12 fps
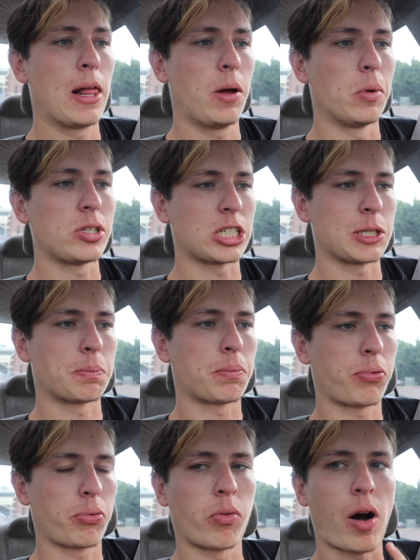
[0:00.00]
which I should
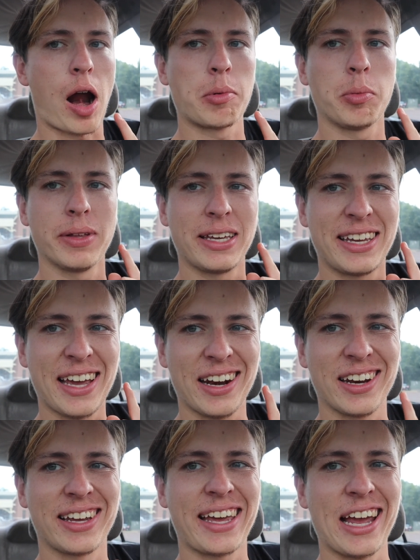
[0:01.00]
probably get
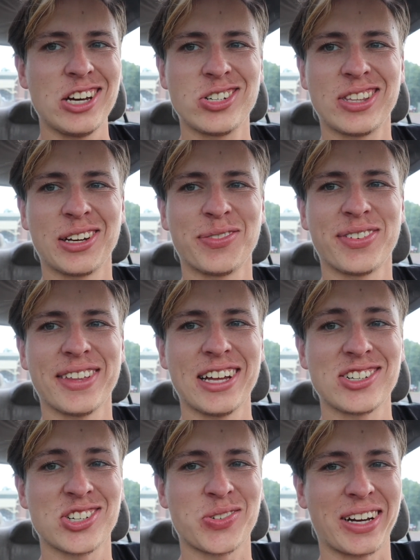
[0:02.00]
a gauge thing for that
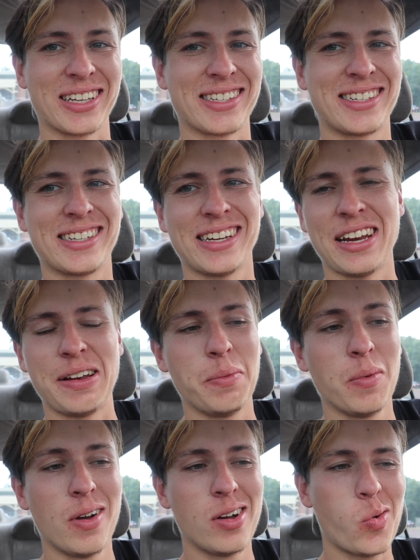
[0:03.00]
just so I can see
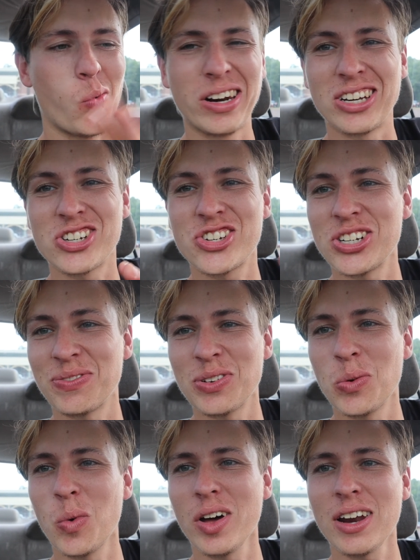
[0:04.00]
when to shift
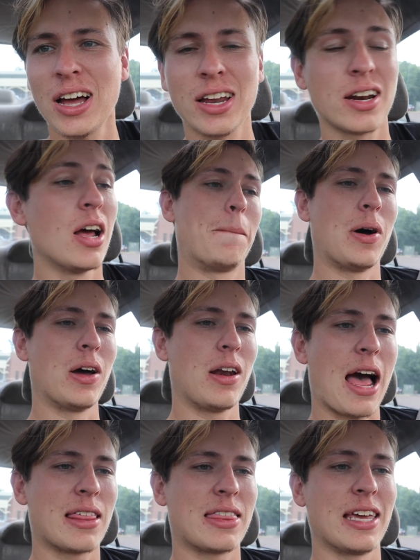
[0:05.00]
and whatnot. But
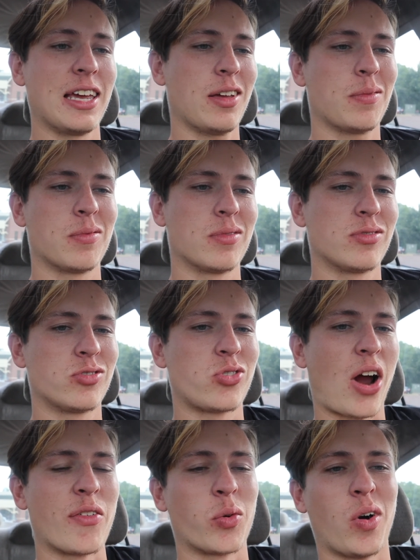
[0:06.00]
I think
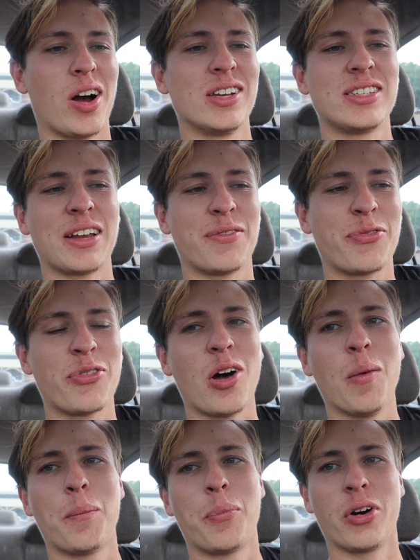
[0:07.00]
driving wise, that
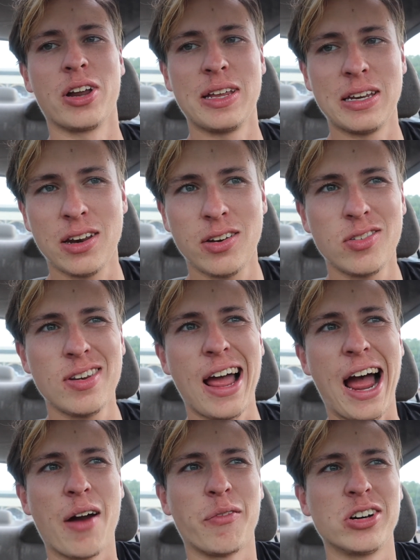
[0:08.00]
felt pretty
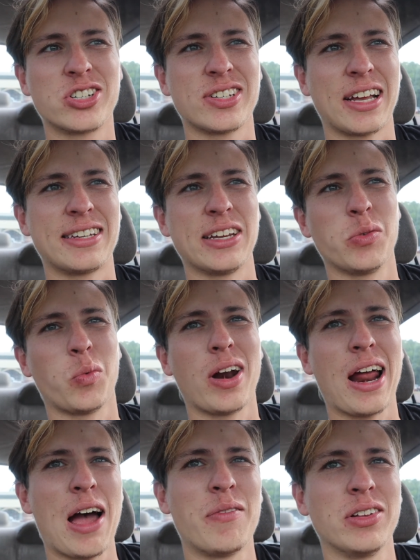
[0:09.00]
average because I didn't want
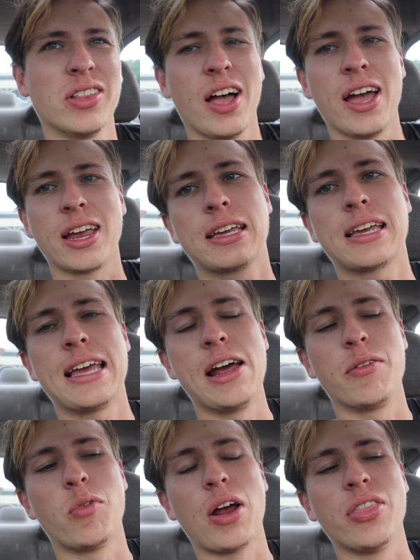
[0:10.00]
to have it like
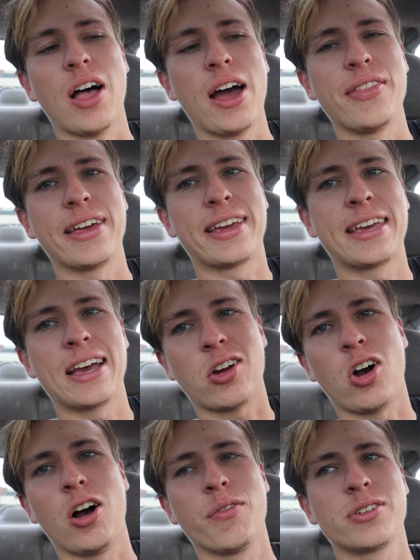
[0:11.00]
hit red line and kick
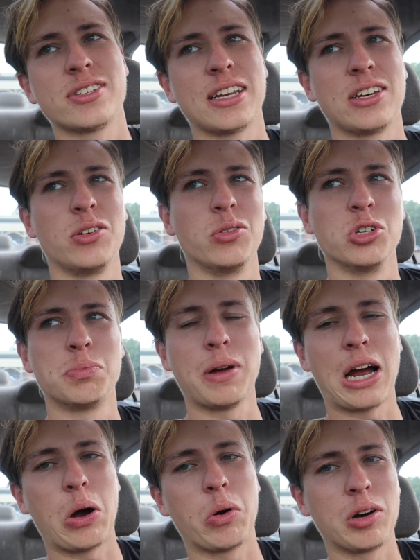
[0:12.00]
off because then you lose
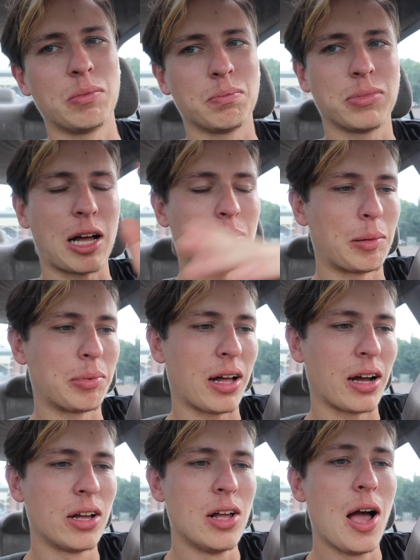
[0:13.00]
power and blah, blah,
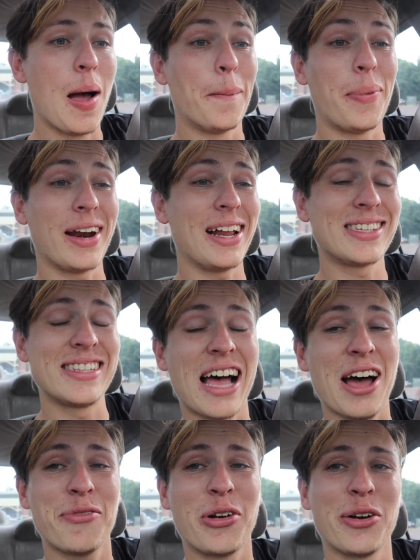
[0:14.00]
blah. But it's
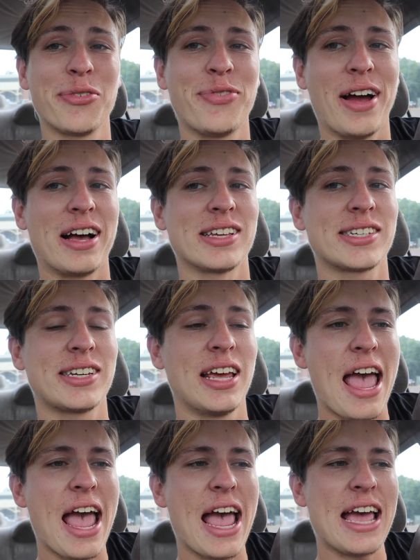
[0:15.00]
not very fast,
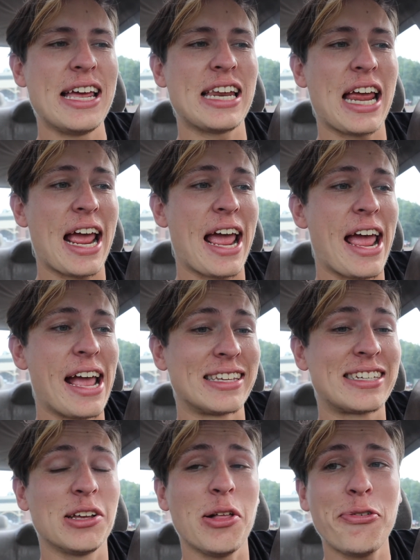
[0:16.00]
and it's
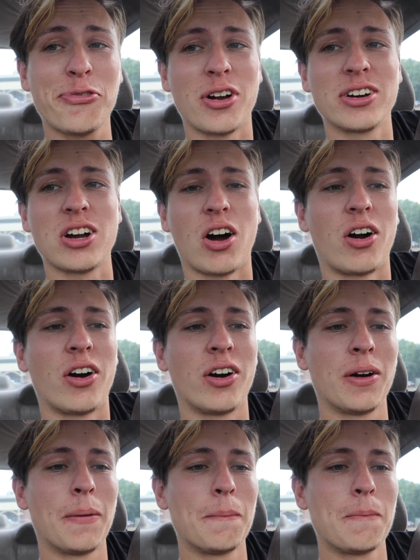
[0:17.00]
still a fun car,
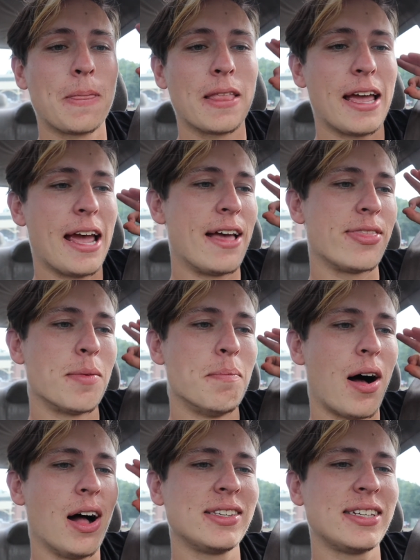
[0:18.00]
and the
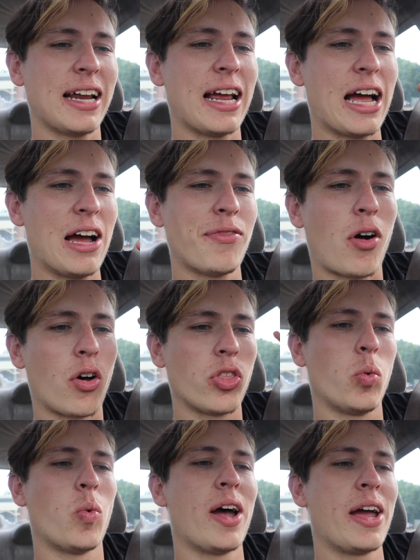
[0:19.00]
mods that I have on
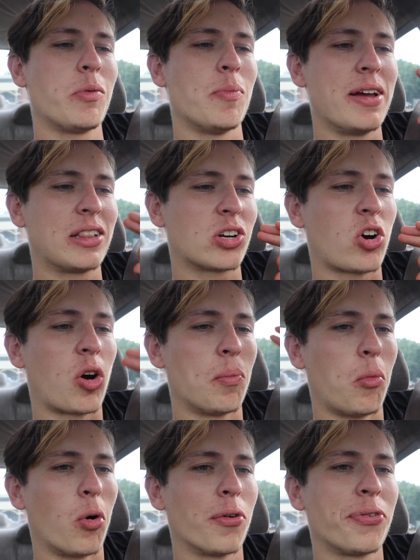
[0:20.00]
the way will make the car
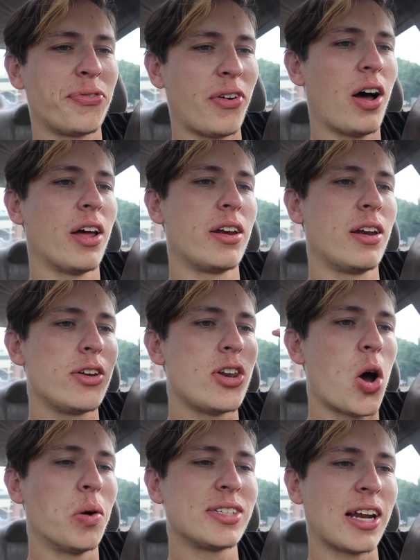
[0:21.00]
more fun.
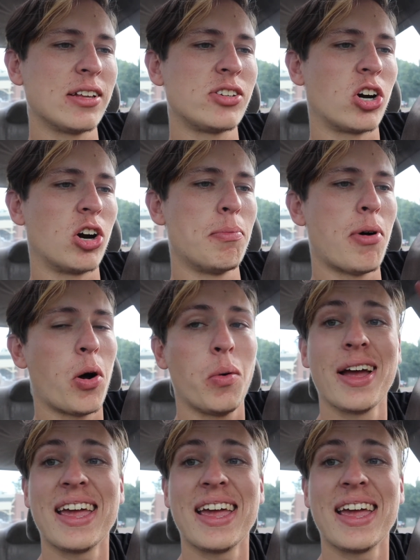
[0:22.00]
No, it's not a turbo